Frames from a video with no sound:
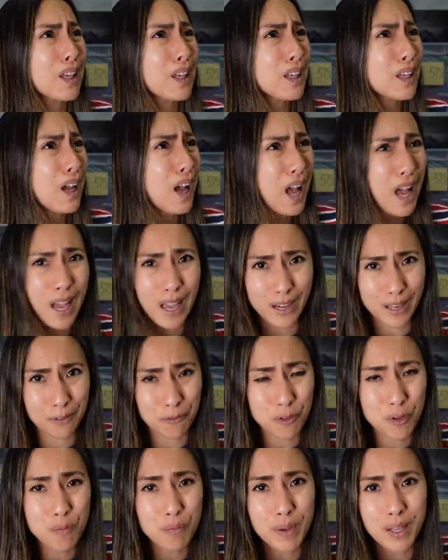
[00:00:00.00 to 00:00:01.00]
God, have
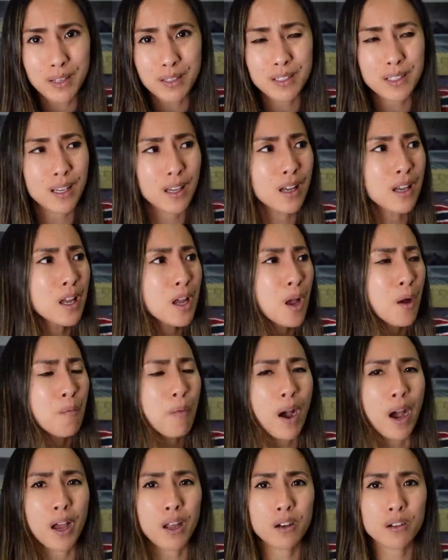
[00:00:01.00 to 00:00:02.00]
you been to
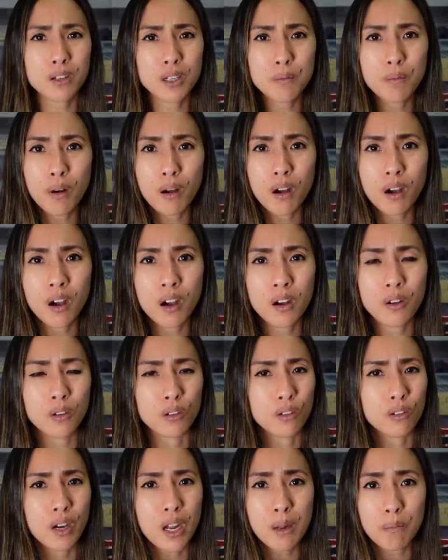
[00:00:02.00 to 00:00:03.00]
Pottery Barn or
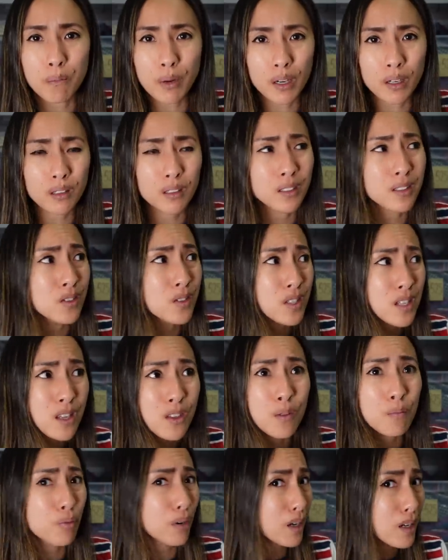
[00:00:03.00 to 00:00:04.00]
Crate and Barrel and seen
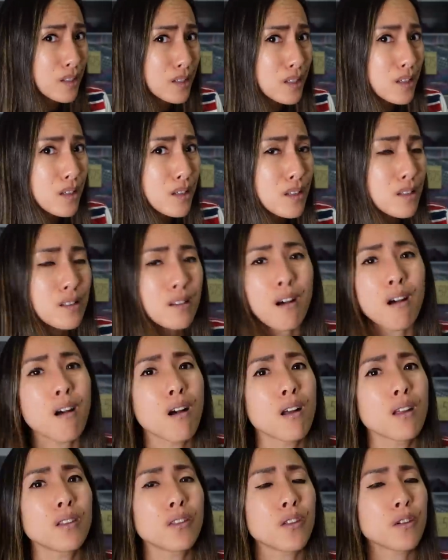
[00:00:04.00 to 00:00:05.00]
the prices
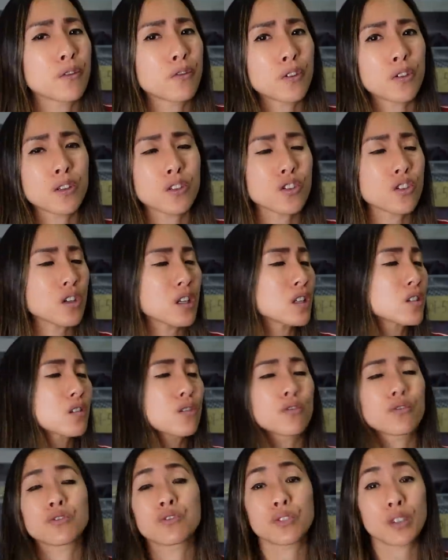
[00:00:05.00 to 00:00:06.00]
on their furniture? It's
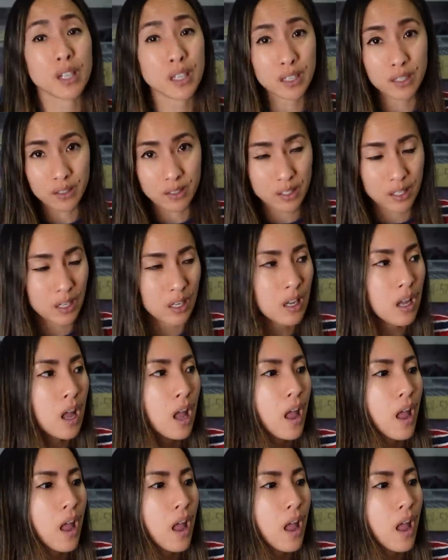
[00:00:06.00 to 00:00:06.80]
crazy.